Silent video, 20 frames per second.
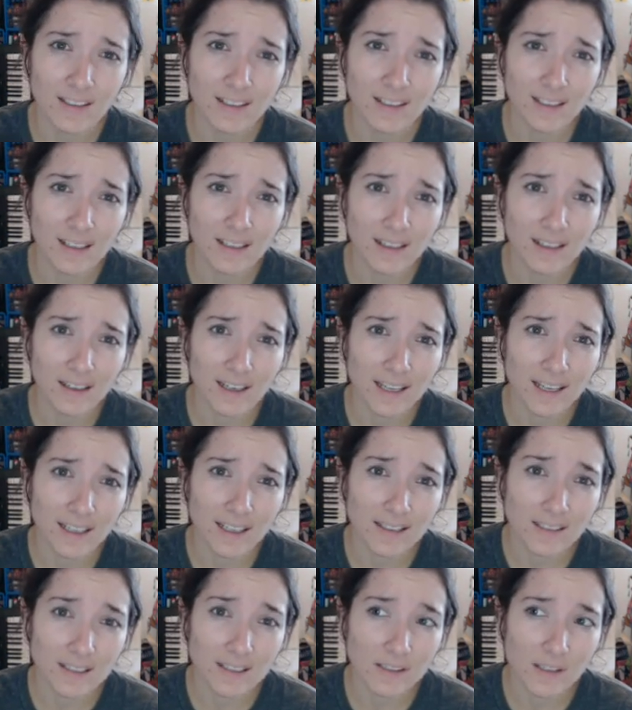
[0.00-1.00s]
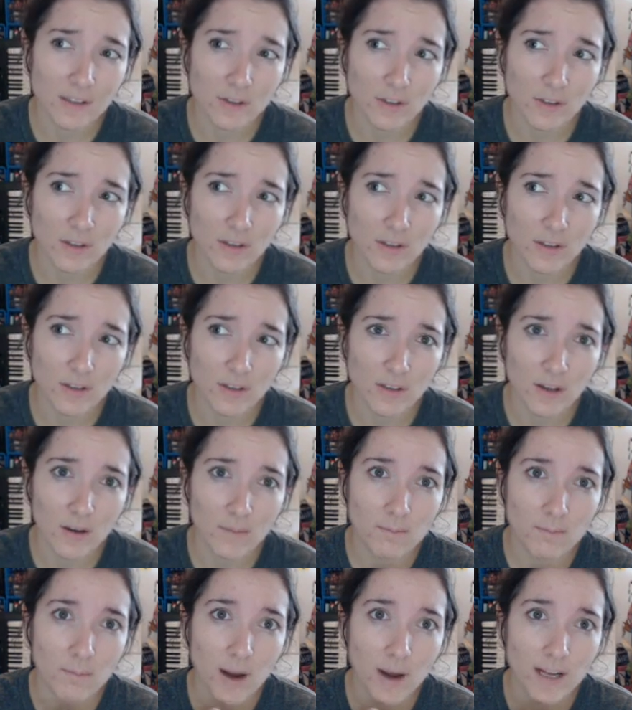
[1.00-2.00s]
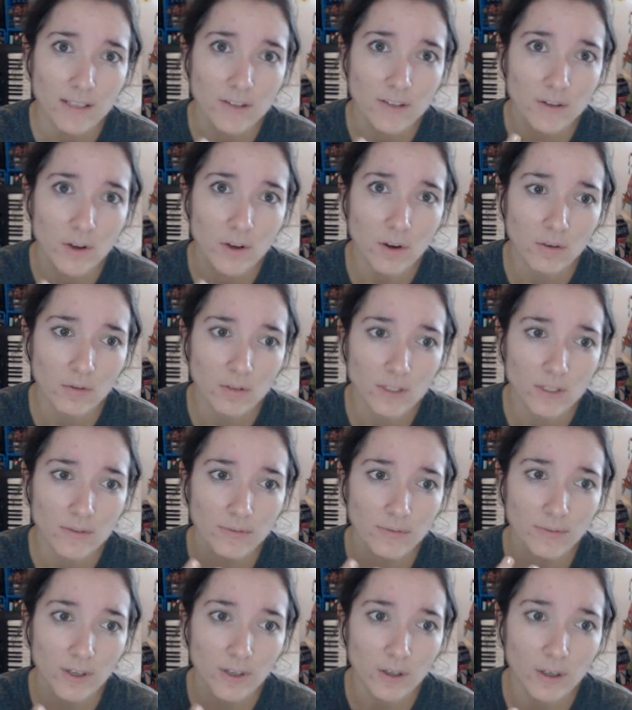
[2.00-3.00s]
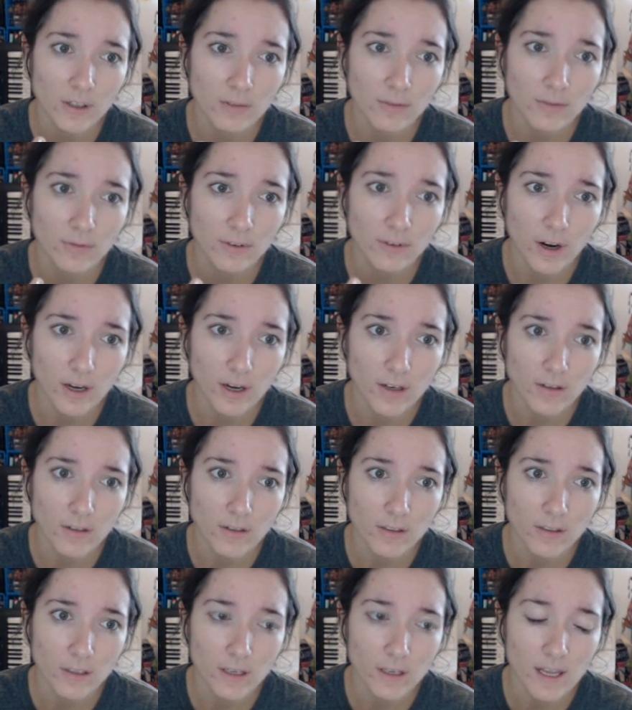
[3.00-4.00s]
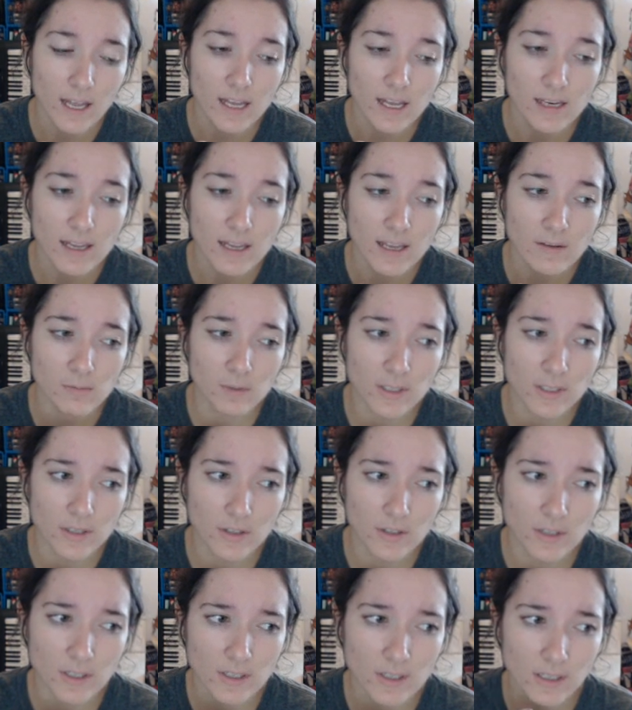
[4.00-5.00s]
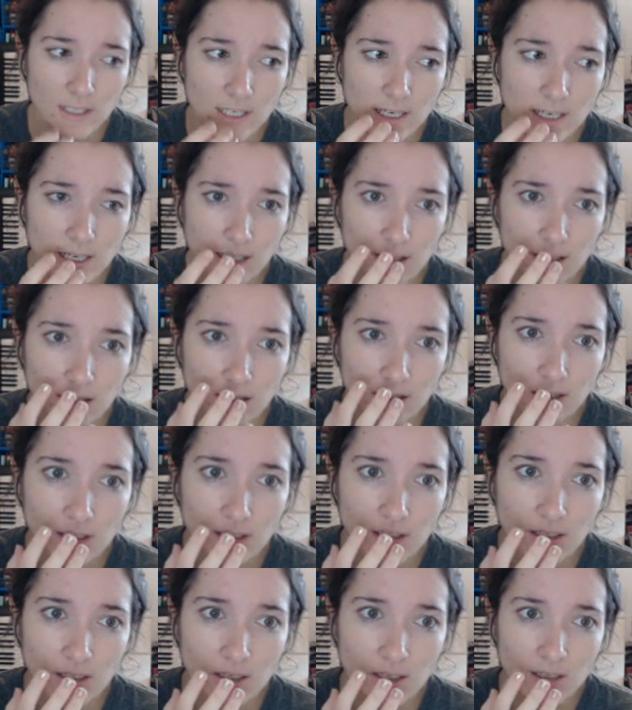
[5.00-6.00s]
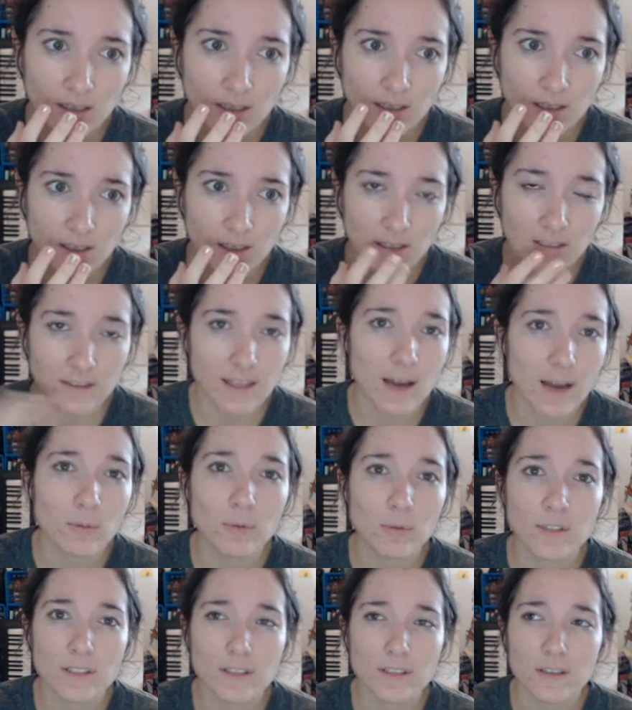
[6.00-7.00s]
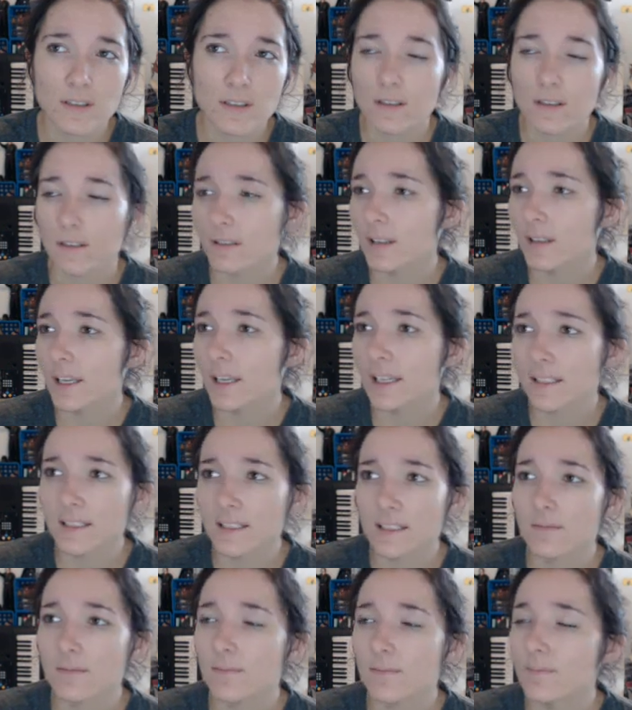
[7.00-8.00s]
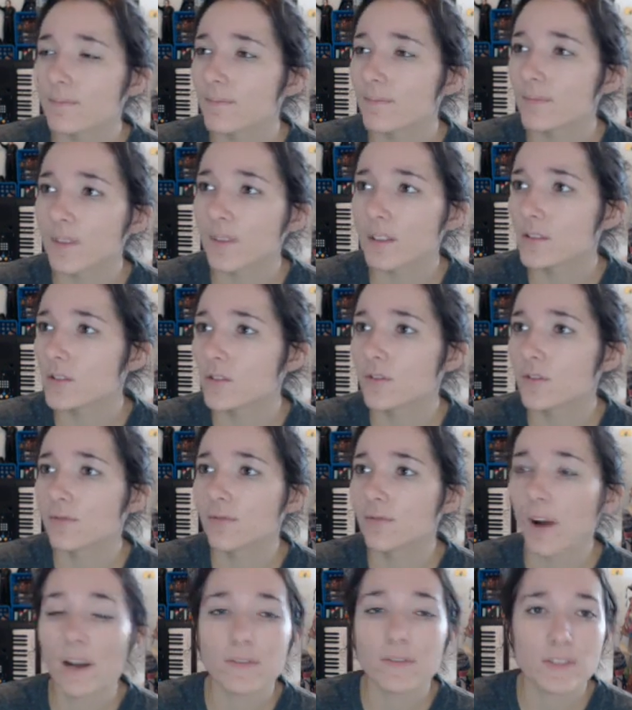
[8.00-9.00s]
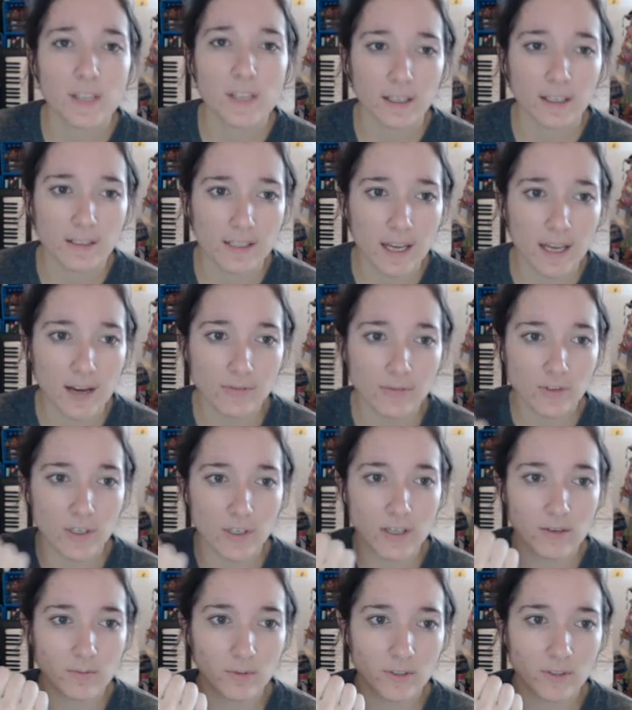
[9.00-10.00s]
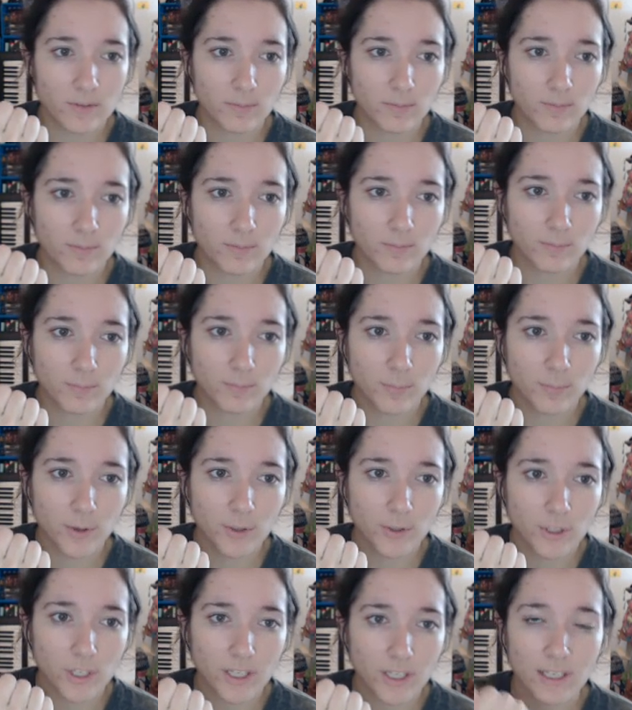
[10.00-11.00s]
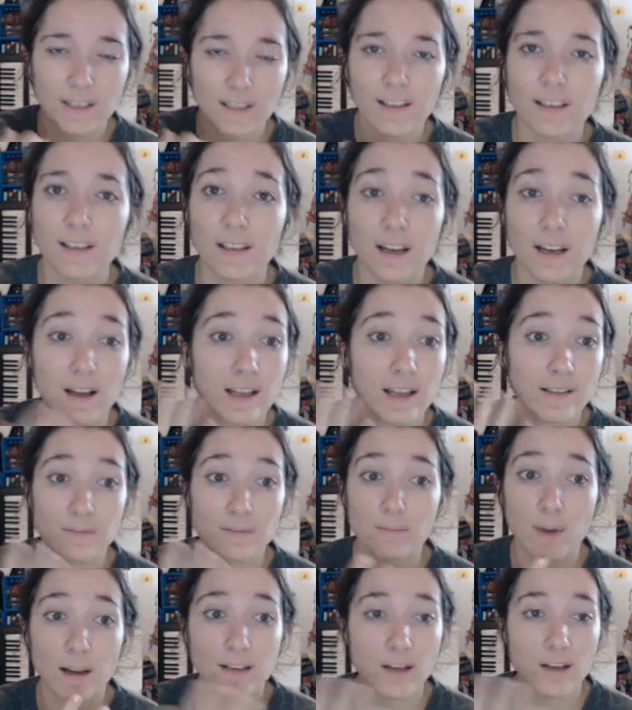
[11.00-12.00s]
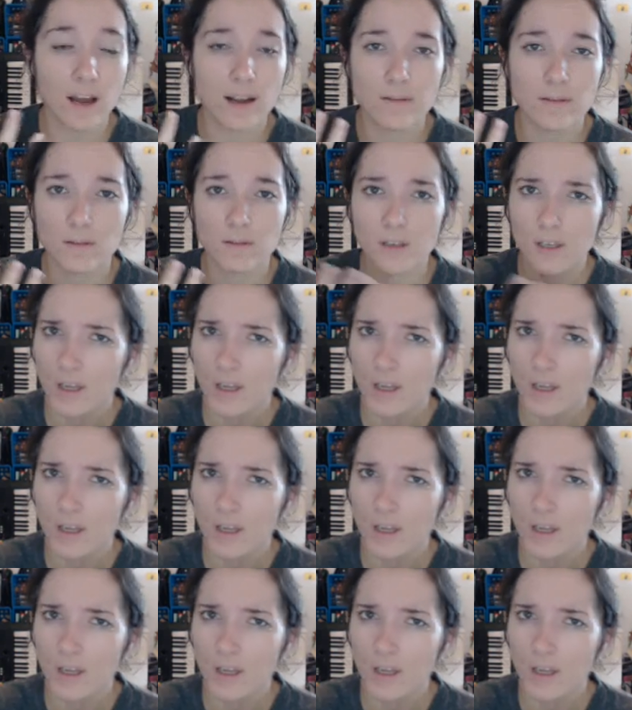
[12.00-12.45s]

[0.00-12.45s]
anesthesia, my nose felt on fire, and it was just like, that was like 5 seconds after he was pushing it in. I